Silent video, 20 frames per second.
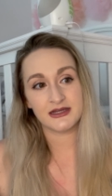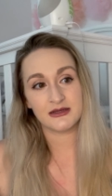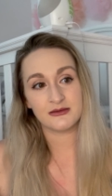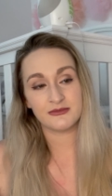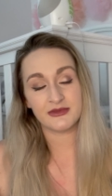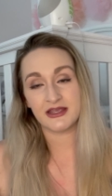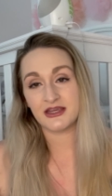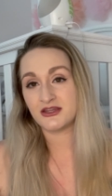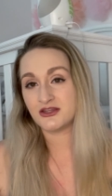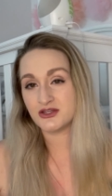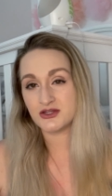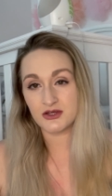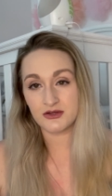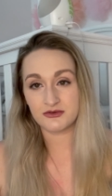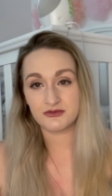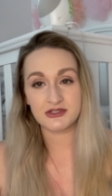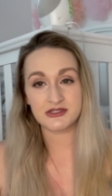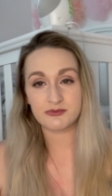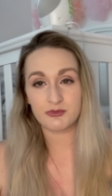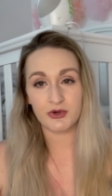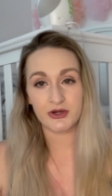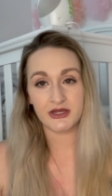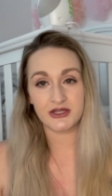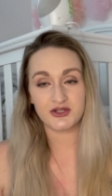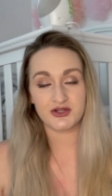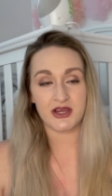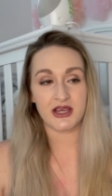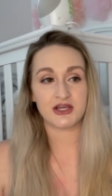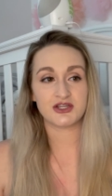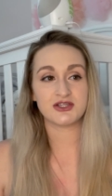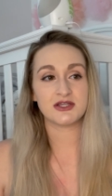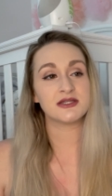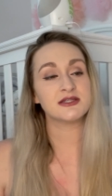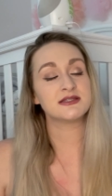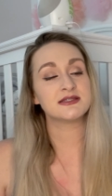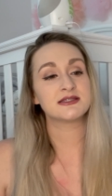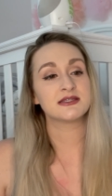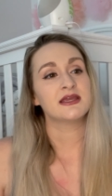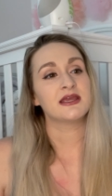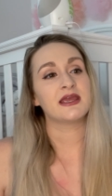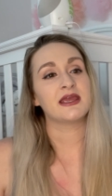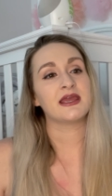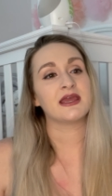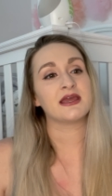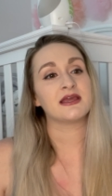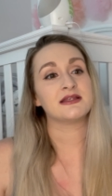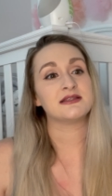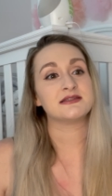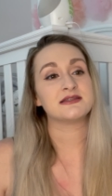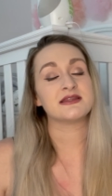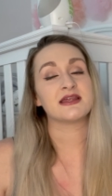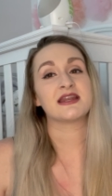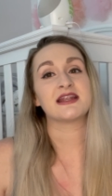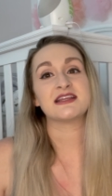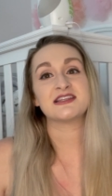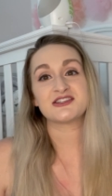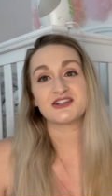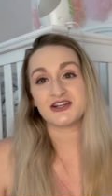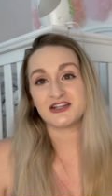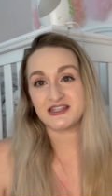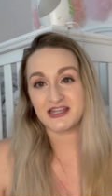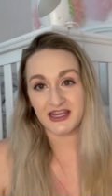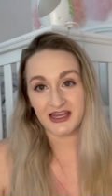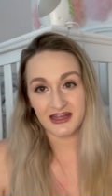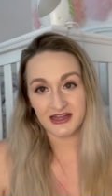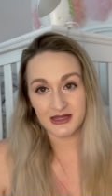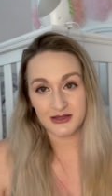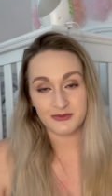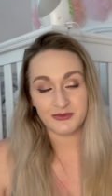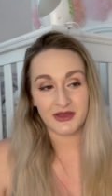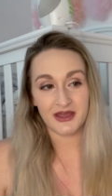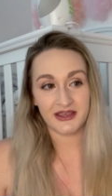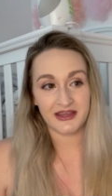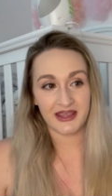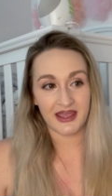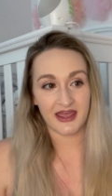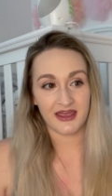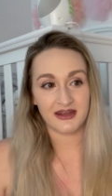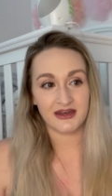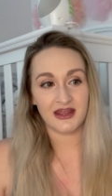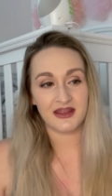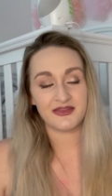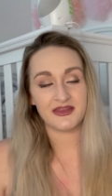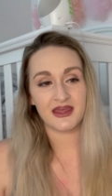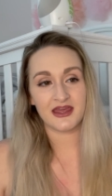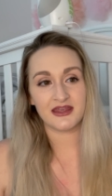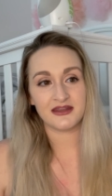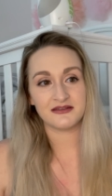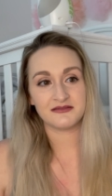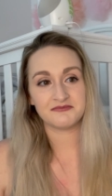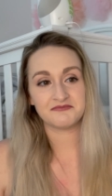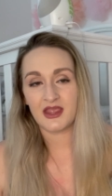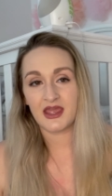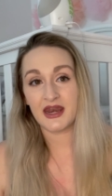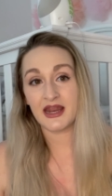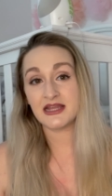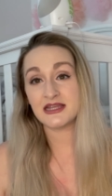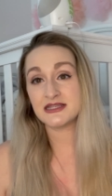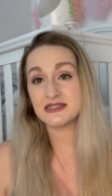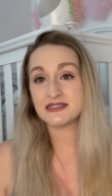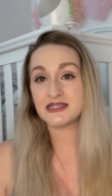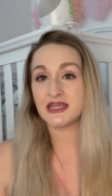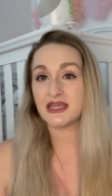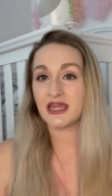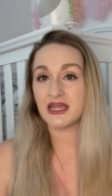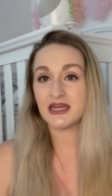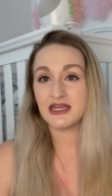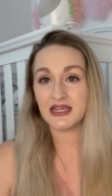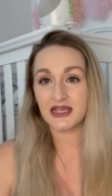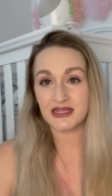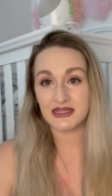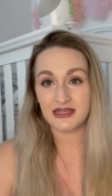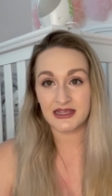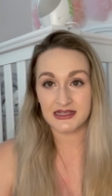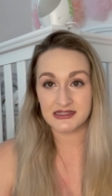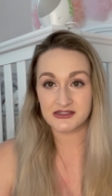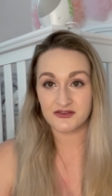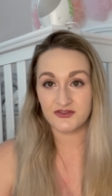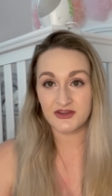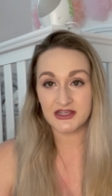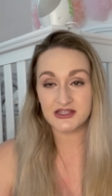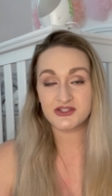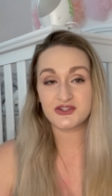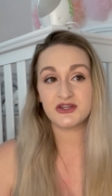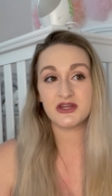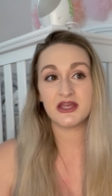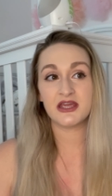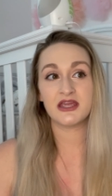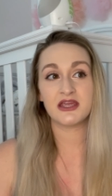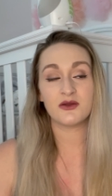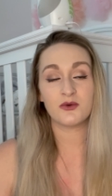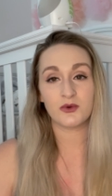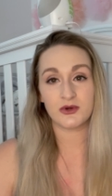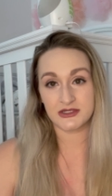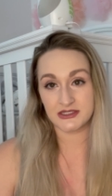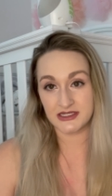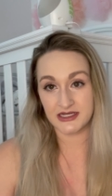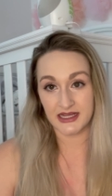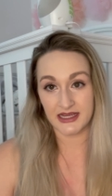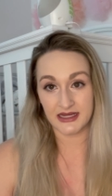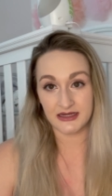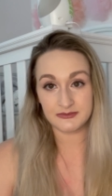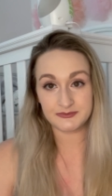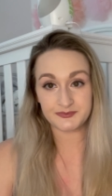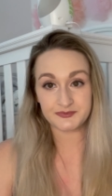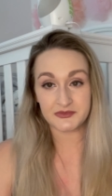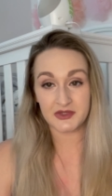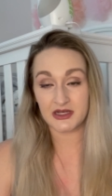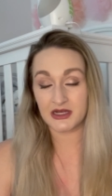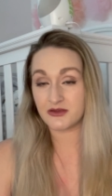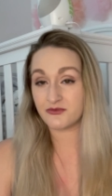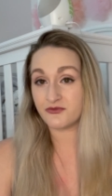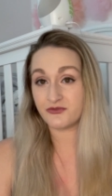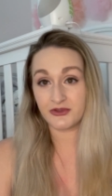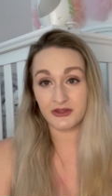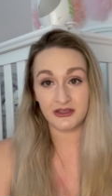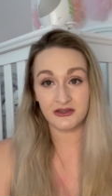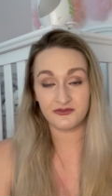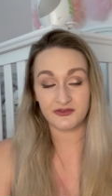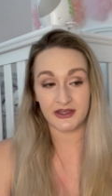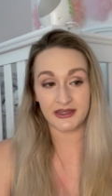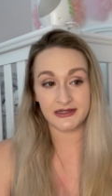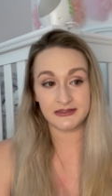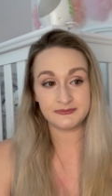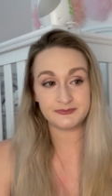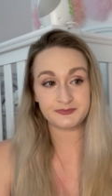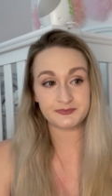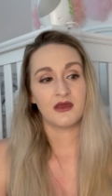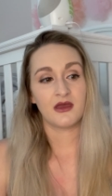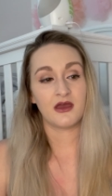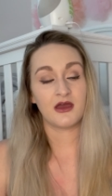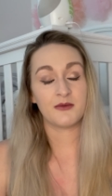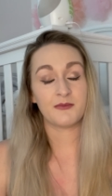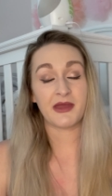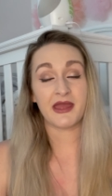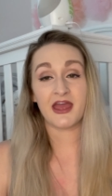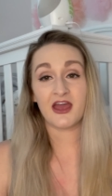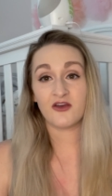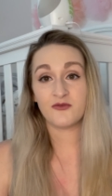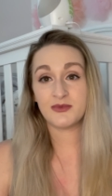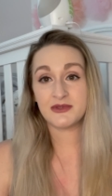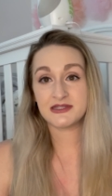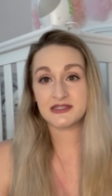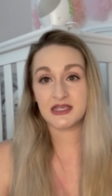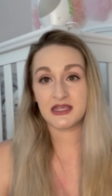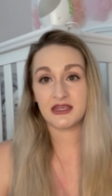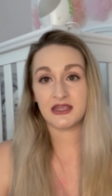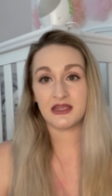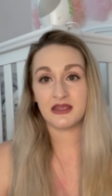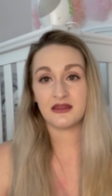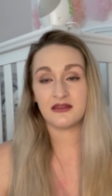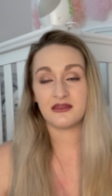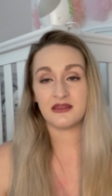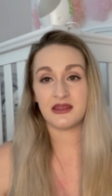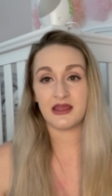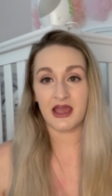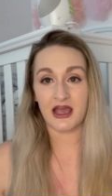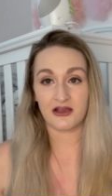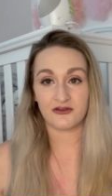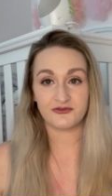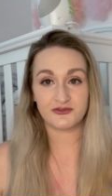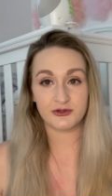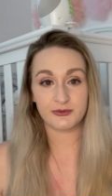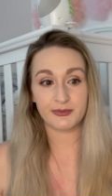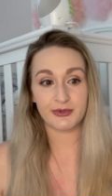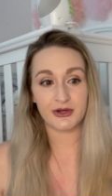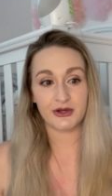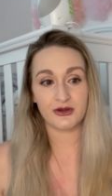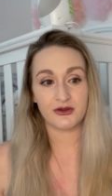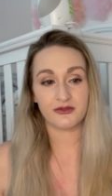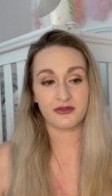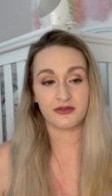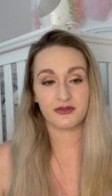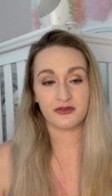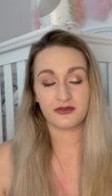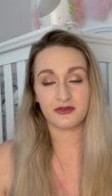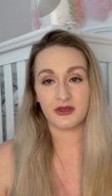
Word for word: like, you know, just more contractions, and then I started taking them again, and I didn't take any as of yesterday or today, and I'm feeling fine. I have been taking the afterbirth